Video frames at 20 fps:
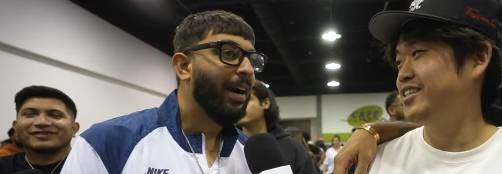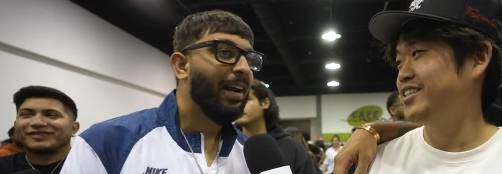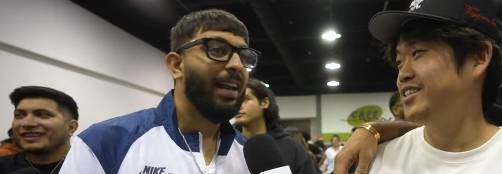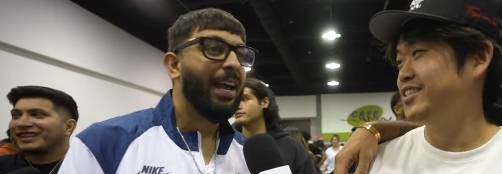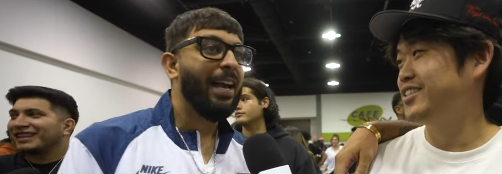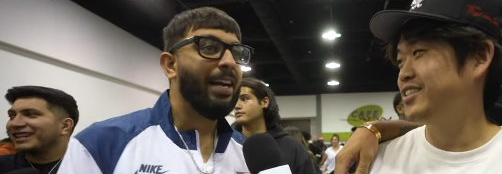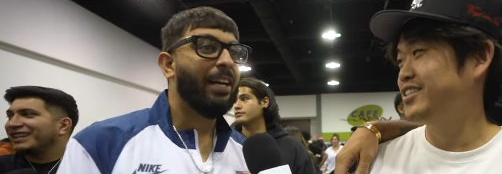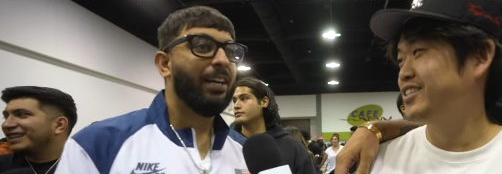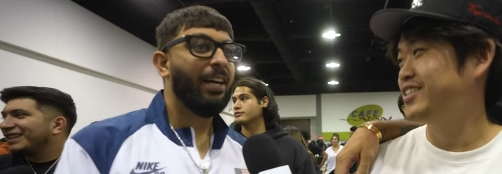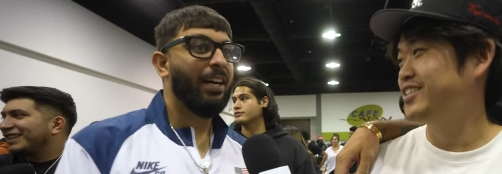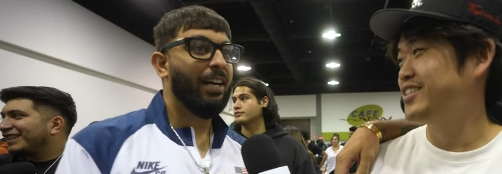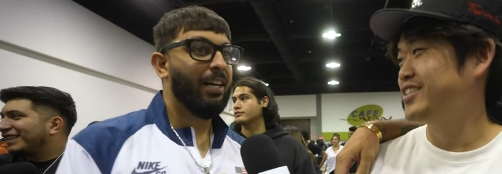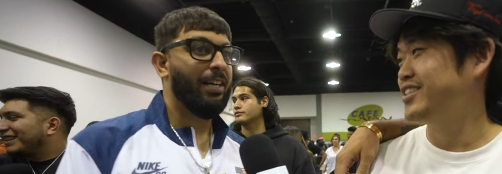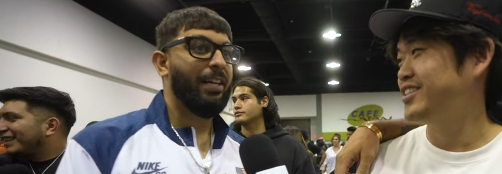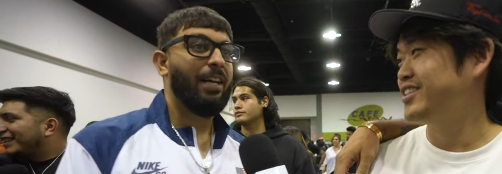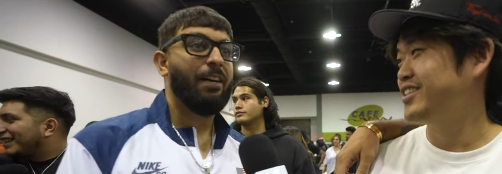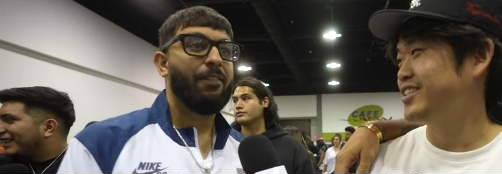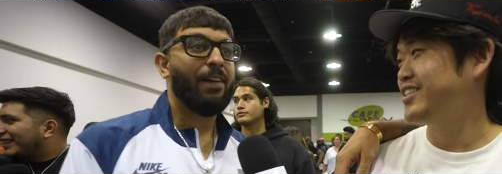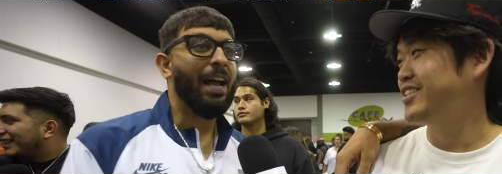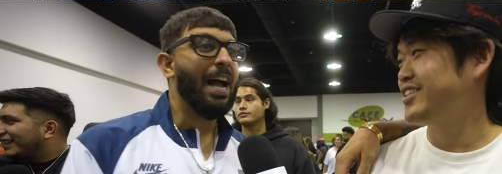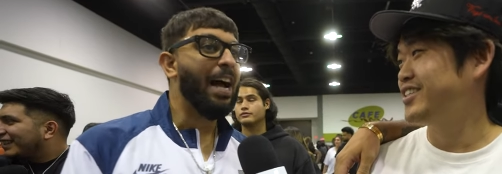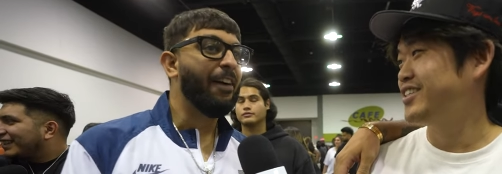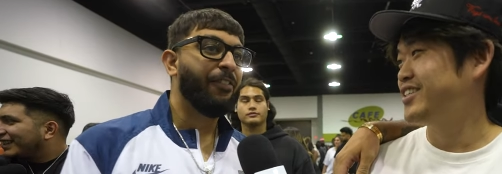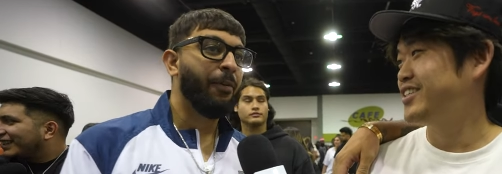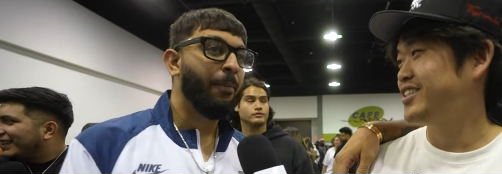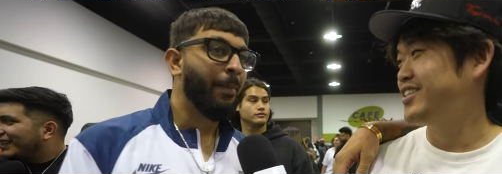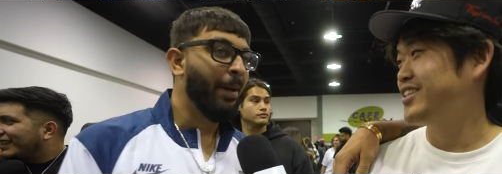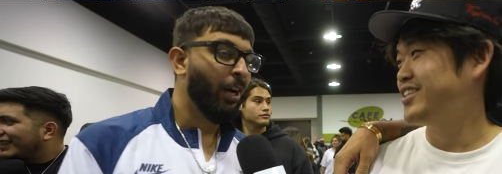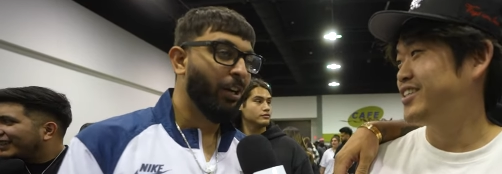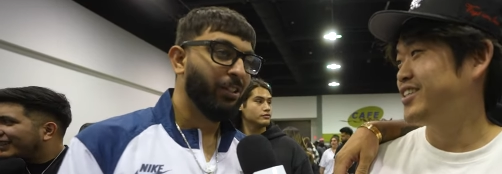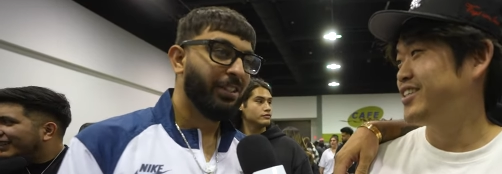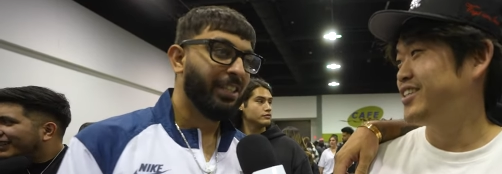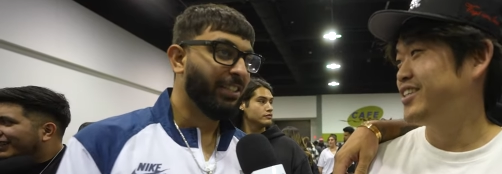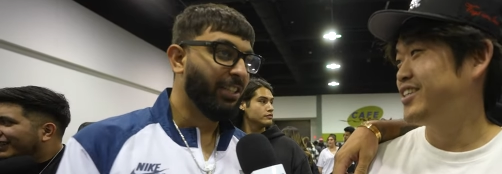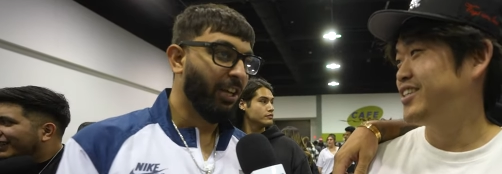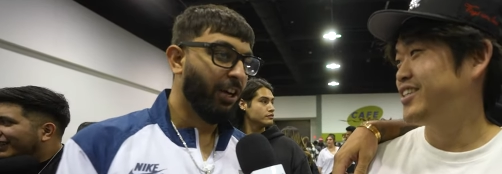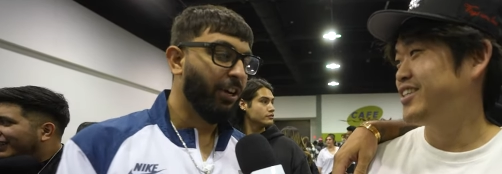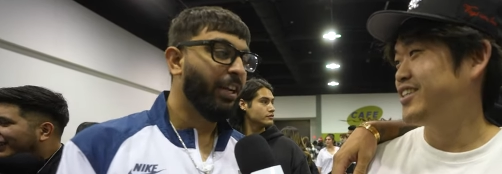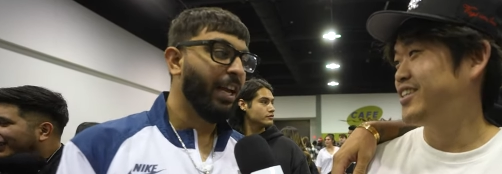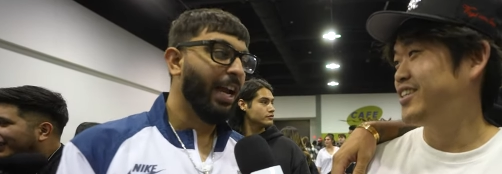Speaker 1: Probably like uh, like half a mil,
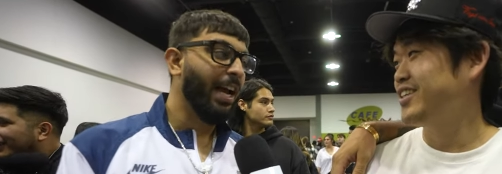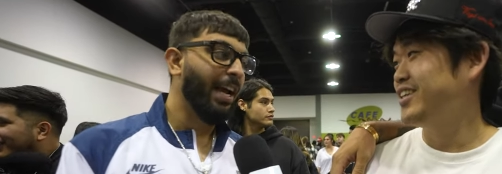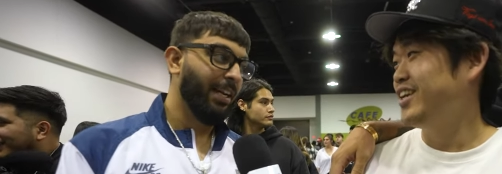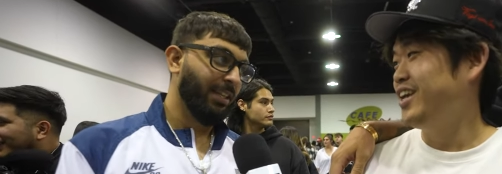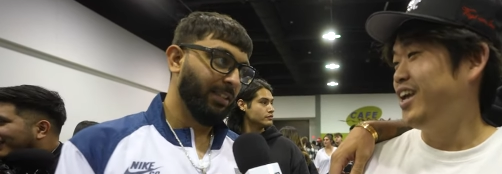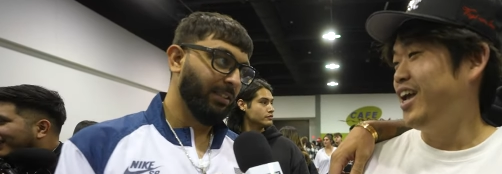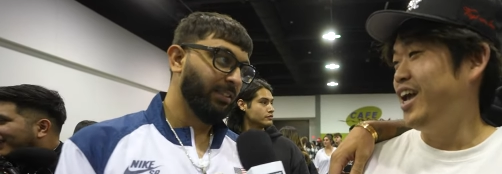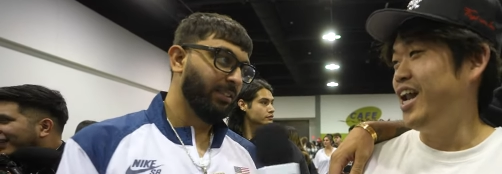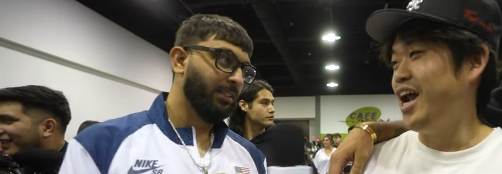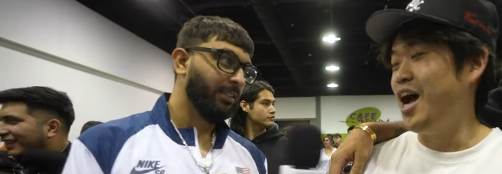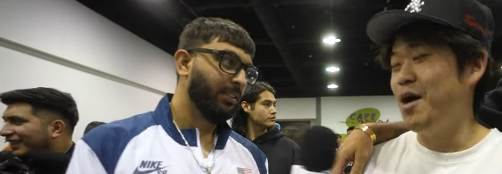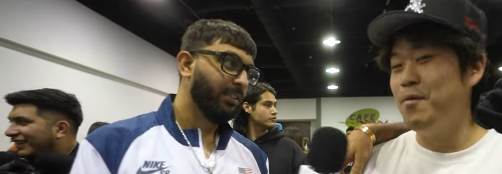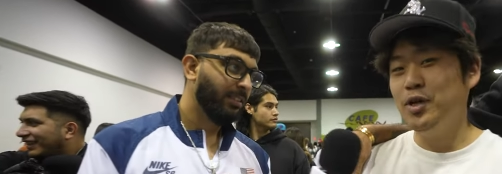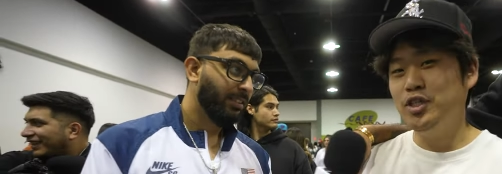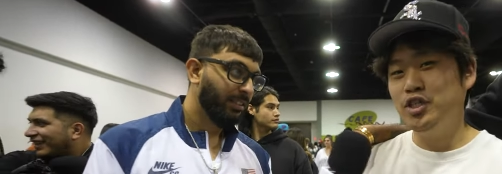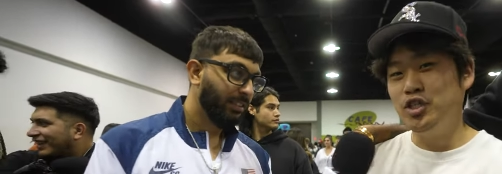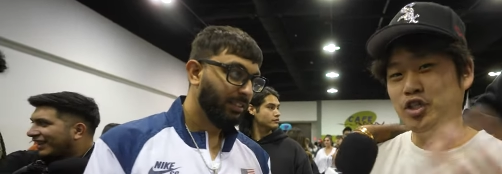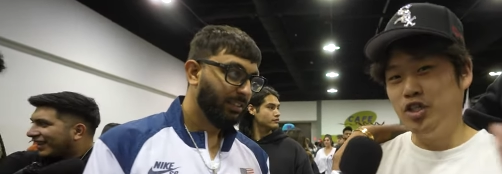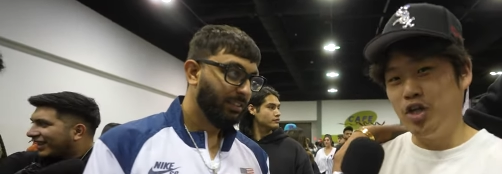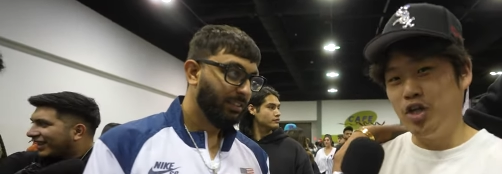600K. And how much did